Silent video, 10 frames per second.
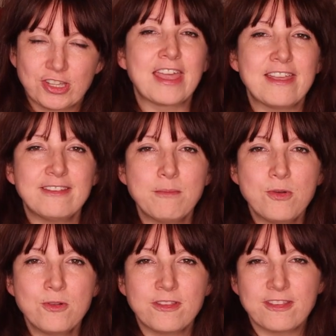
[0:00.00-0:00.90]
It is
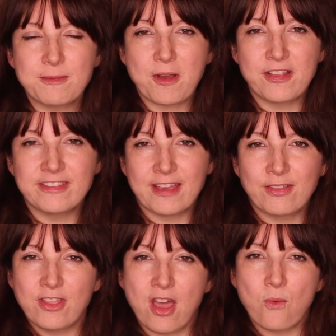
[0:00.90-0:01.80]
important to point
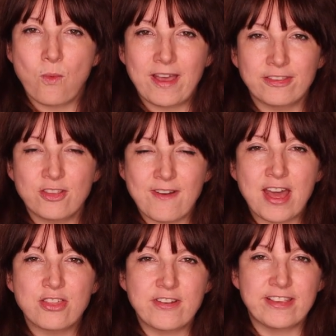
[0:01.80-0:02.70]
out that whilst there
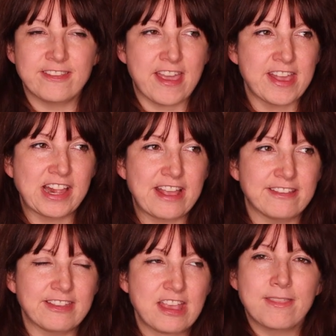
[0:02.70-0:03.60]
are three stages,